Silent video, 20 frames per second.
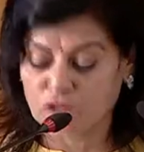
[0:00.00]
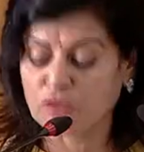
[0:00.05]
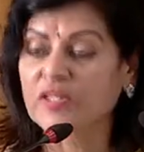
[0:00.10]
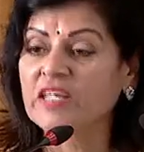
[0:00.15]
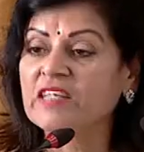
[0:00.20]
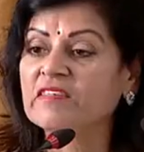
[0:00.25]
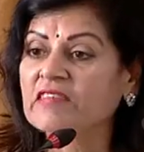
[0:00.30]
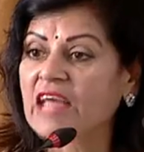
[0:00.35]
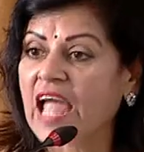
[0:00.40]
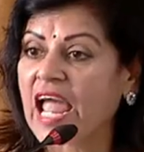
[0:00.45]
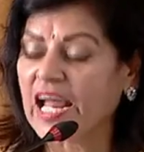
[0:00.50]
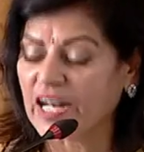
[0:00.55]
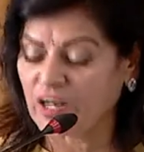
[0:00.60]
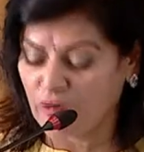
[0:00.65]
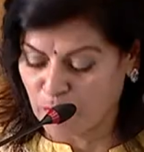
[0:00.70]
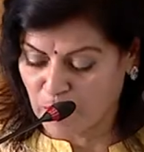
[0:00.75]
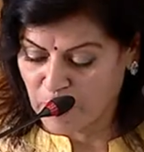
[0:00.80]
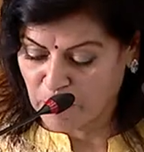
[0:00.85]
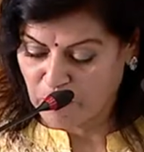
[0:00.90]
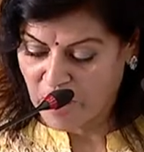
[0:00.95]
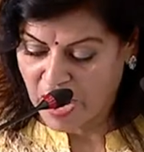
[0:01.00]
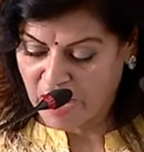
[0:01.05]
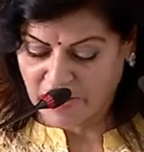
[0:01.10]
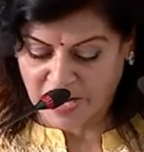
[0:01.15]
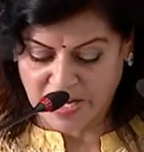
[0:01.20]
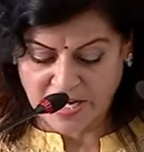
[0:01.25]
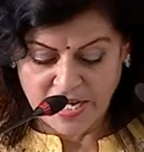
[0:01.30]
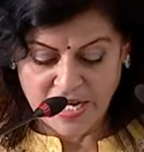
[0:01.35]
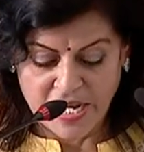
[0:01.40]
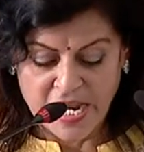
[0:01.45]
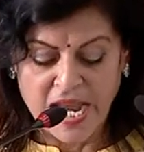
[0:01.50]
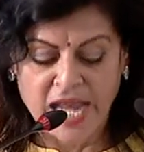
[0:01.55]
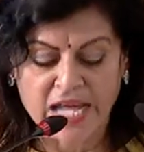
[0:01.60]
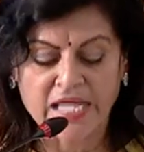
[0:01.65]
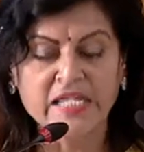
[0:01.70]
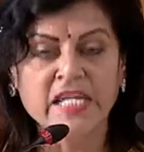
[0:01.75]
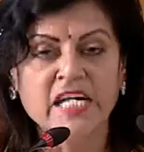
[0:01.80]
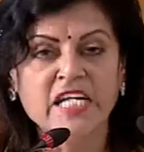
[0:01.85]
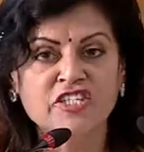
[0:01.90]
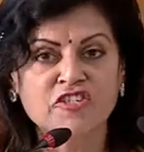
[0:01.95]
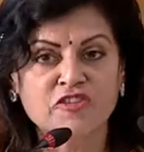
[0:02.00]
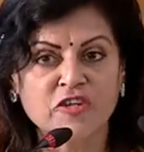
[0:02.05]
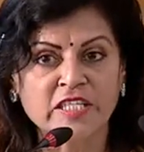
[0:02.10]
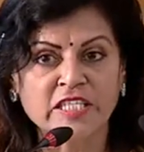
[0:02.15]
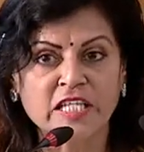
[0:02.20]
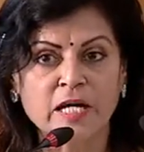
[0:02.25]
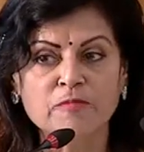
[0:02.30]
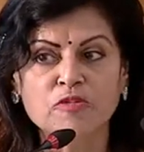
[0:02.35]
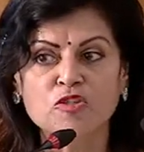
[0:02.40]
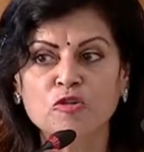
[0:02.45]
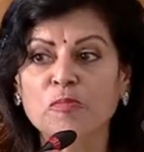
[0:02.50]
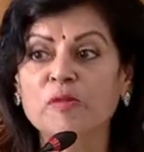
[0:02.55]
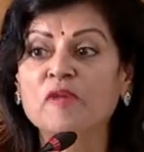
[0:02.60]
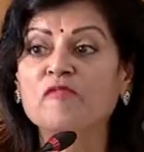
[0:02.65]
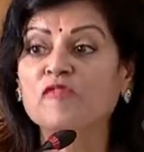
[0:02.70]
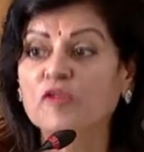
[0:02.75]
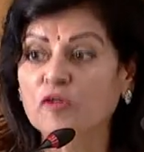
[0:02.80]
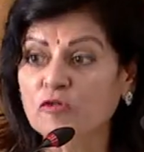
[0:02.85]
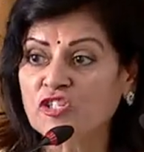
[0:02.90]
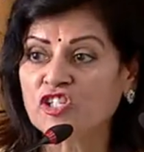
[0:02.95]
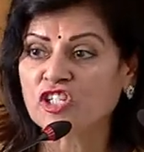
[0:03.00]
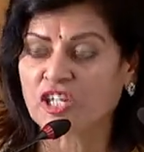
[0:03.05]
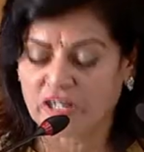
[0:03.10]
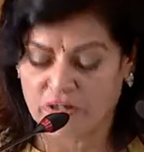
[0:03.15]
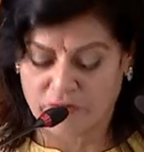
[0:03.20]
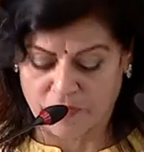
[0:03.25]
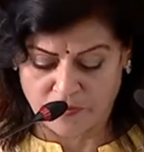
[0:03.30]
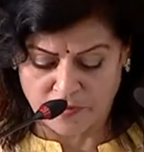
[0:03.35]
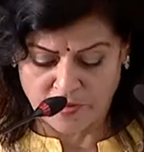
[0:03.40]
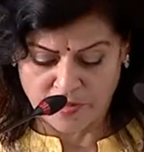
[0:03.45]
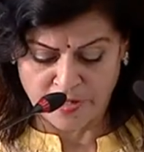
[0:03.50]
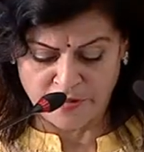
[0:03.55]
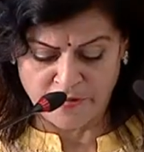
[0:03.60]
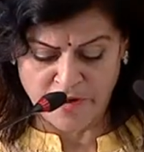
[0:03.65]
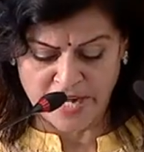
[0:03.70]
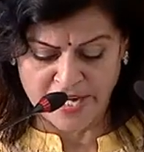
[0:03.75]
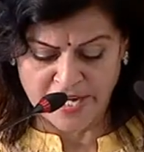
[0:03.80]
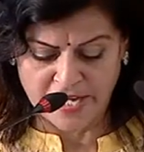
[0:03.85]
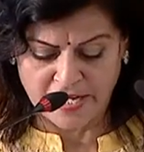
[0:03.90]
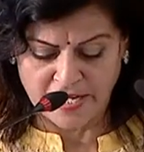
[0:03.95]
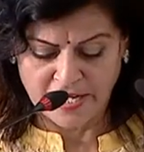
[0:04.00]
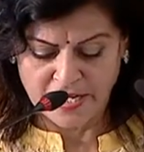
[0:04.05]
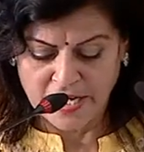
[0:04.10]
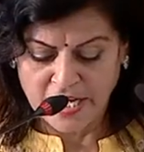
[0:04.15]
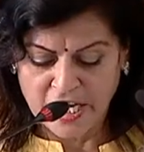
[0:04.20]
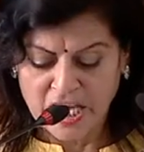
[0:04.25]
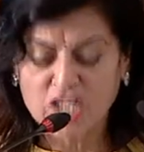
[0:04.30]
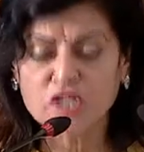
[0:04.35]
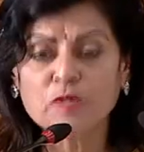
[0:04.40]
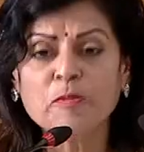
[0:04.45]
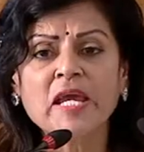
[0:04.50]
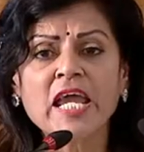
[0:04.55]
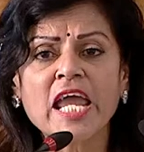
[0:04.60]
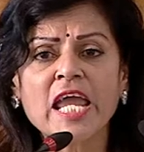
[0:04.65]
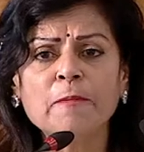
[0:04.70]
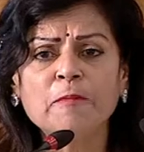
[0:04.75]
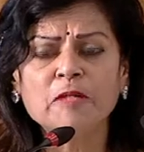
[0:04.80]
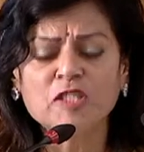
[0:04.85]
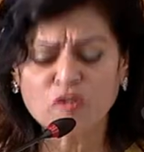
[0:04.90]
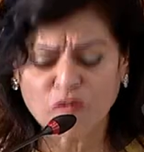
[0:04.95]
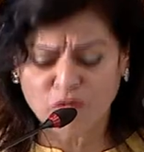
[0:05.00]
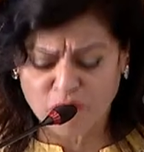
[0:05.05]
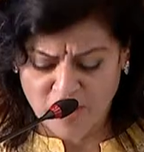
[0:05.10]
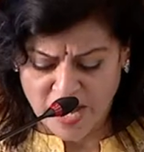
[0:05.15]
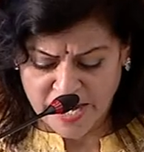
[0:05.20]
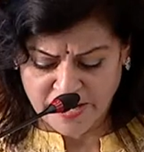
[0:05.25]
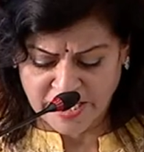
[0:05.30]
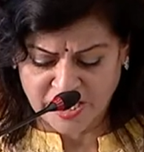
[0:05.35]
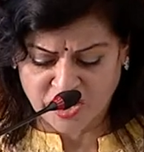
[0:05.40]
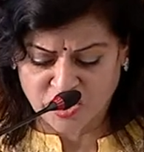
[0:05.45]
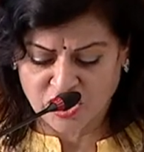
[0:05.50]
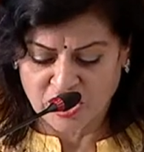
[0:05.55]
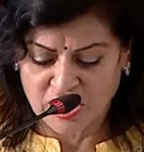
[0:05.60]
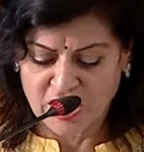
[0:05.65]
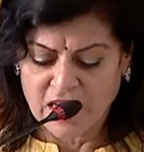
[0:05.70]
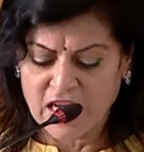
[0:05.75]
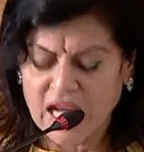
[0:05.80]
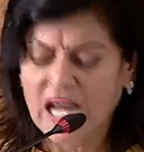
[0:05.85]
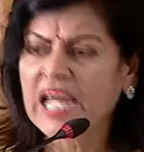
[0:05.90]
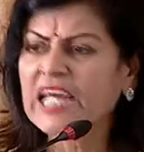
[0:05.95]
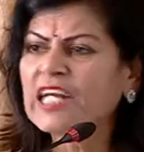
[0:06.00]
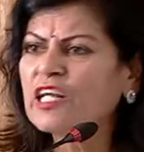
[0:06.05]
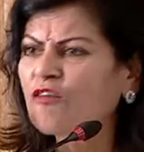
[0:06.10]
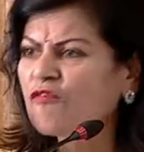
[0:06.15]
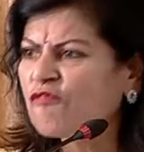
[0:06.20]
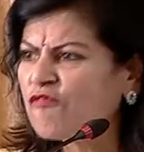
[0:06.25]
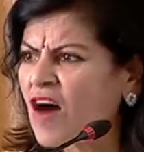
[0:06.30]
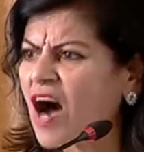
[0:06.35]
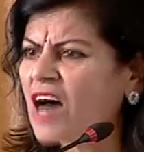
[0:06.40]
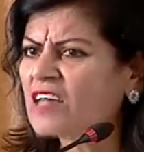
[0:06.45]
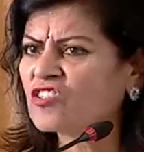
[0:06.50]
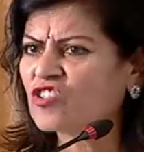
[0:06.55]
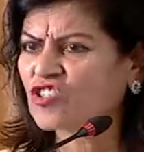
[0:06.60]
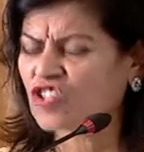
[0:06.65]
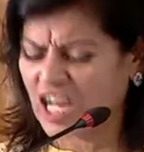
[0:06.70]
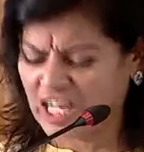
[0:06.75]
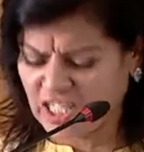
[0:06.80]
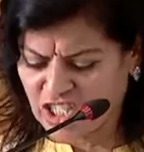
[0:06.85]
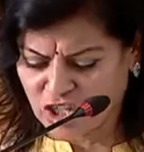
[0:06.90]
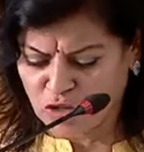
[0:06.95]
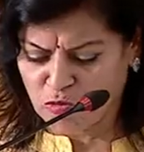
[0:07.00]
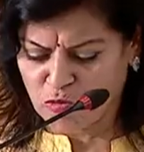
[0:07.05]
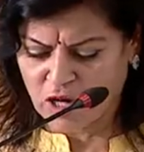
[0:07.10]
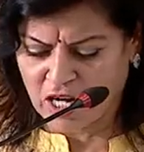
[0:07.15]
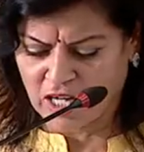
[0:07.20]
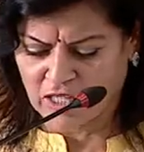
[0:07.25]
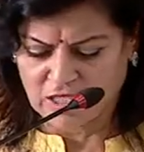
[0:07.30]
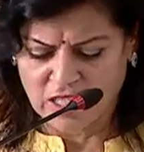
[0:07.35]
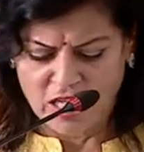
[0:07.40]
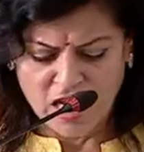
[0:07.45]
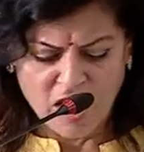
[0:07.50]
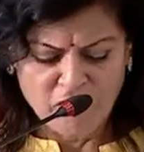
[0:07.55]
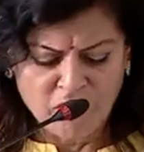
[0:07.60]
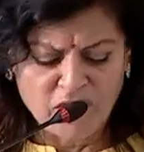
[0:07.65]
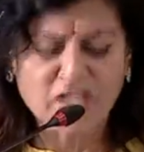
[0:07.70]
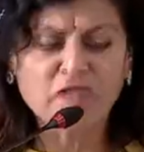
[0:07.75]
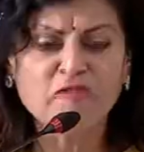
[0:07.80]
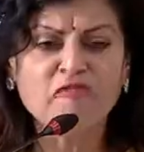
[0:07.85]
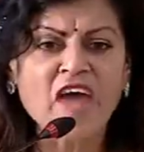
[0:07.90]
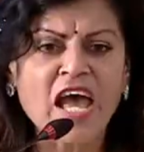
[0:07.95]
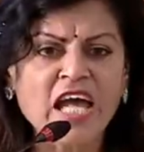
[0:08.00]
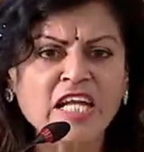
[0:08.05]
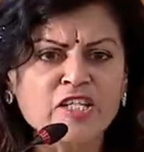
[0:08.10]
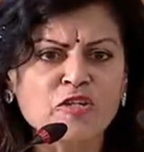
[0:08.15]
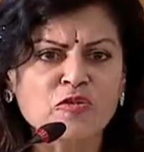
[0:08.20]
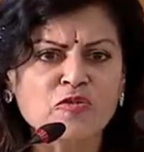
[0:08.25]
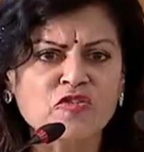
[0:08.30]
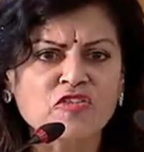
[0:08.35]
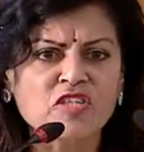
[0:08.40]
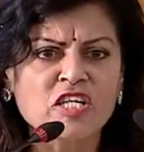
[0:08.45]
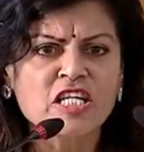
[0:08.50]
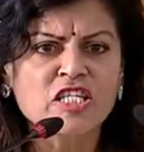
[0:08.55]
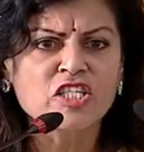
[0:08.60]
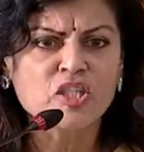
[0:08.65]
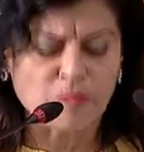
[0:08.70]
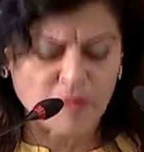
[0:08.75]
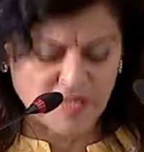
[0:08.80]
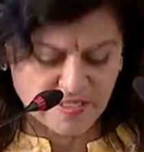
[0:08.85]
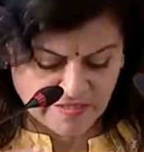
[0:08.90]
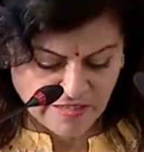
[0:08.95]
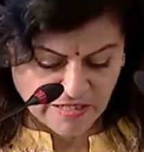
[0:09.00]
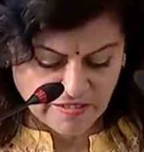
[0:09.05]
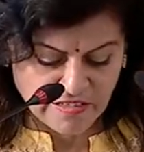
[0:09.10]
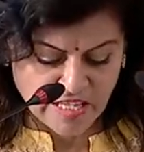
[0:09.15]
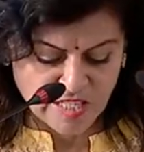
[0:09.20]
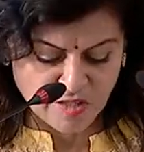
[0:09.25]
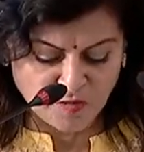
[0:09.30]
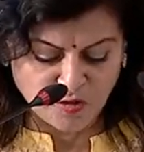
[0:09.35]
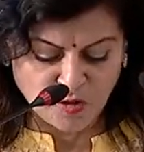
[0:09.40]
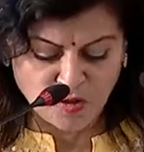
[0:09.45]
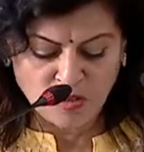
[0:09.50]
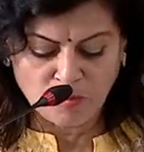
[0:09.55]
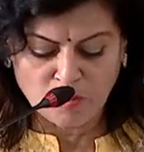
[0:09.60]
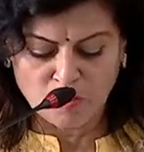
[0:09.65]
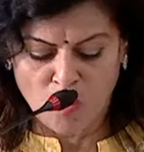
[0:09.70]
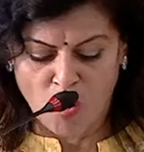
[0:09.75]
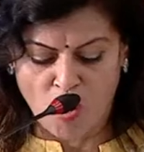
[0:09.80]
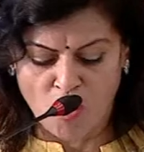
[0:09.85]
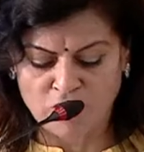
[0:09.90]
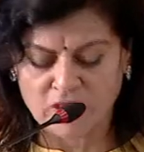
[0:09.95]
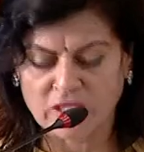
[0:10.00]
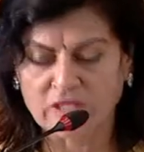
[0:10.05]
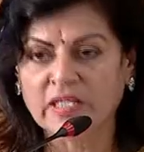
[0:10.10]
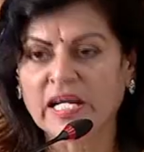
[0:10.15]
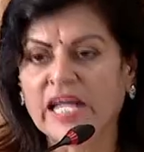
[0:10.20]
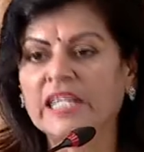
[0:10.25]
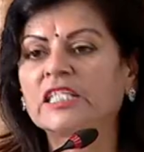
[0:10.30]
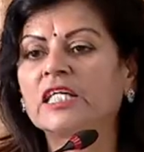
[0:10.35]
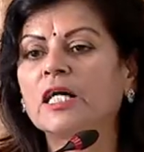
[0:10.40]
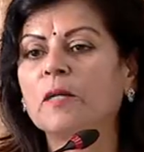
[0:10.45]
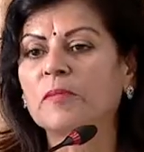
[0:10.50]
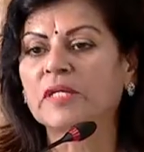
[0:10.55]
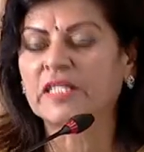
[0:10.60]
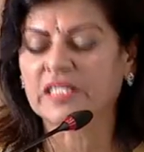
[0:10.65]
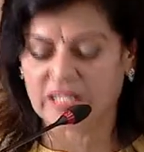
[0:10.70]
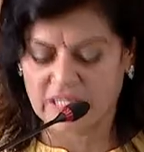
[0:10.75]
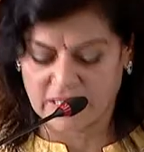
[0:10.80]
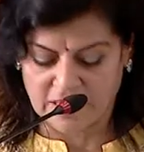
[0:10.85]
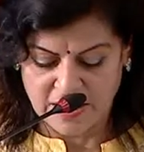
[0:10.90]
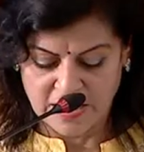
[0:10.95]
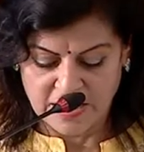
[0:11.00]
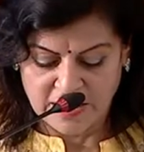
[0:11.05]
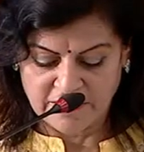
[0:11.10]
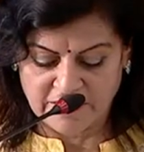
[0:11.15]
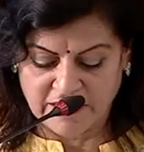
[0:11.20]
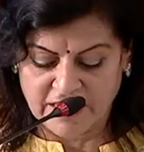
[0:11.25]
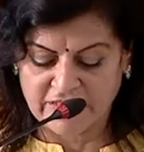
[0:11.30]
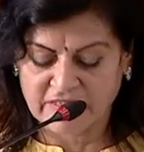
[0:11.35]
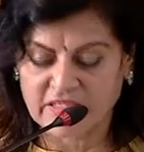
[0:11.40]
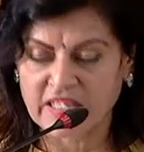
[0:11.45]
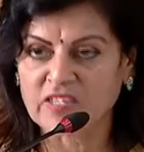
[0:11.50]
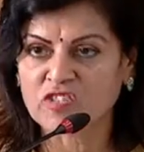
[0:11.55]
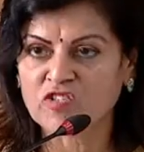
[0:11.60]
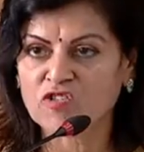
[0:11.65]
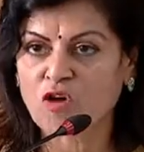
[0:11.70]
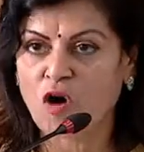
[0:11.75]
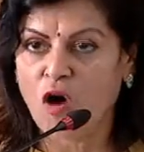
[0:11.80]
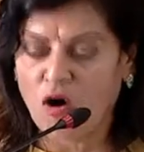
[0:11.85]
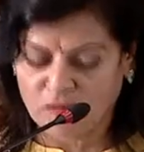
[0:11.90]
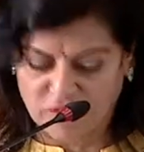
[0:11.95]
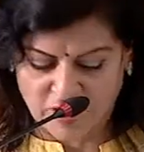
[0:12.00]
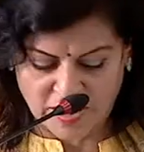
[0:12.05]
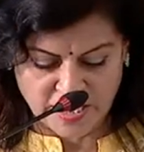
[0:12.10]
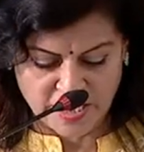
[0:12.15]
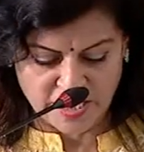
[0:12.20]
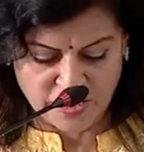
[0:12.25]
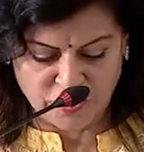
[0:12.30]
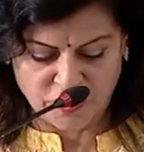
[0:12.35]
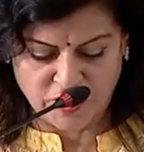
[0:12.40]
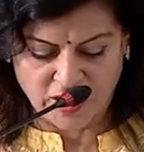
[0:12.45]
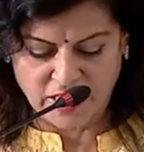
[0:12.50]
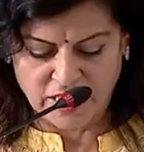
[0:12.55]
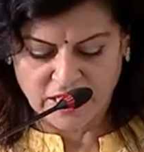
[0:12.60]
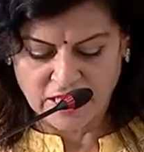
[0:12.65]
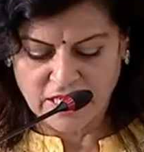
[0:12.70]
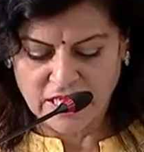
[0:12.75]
to this end of preparing and nurturing them to be future ready, to be able to flourish in a fast-changing world with values to be successful, moral, and committed citizens of the country.